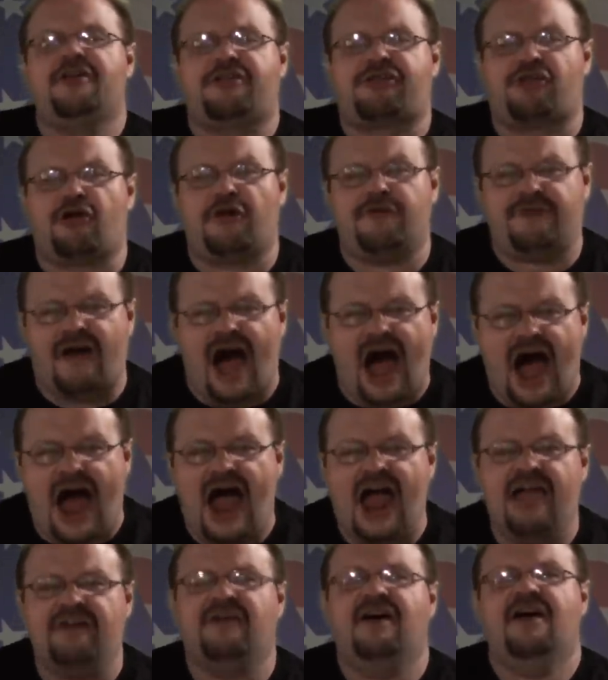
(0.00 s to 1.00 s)

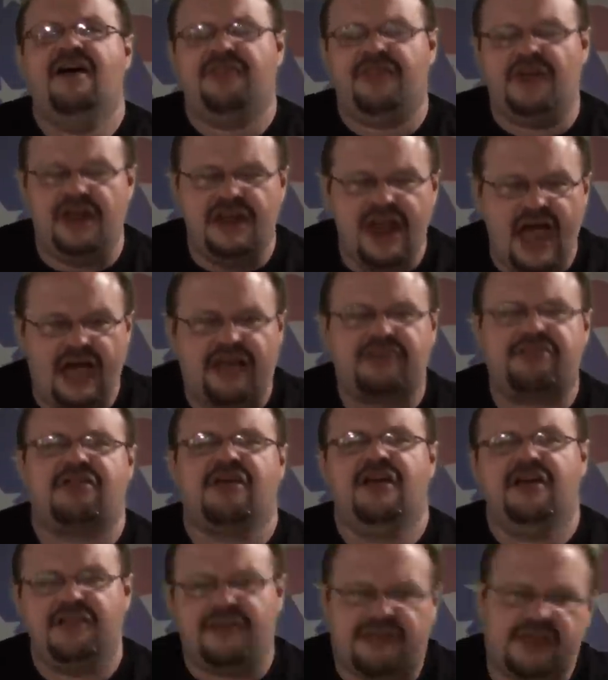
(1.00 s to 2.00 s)
survive the
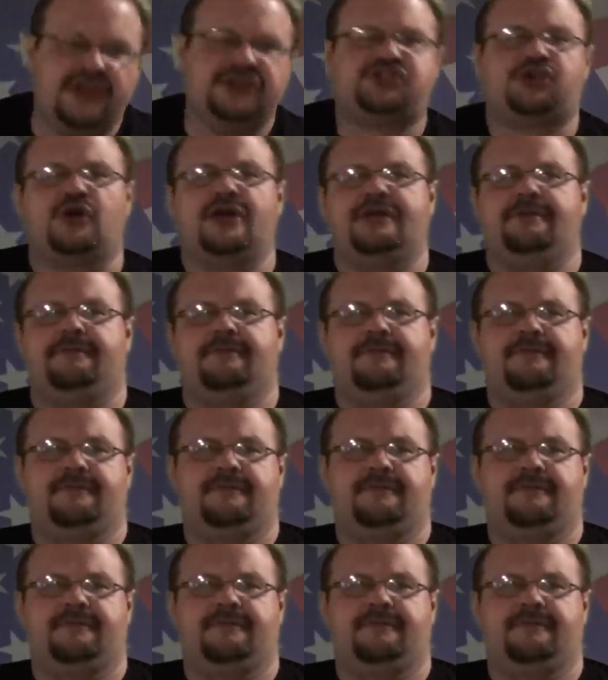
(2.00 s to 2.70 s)
next century.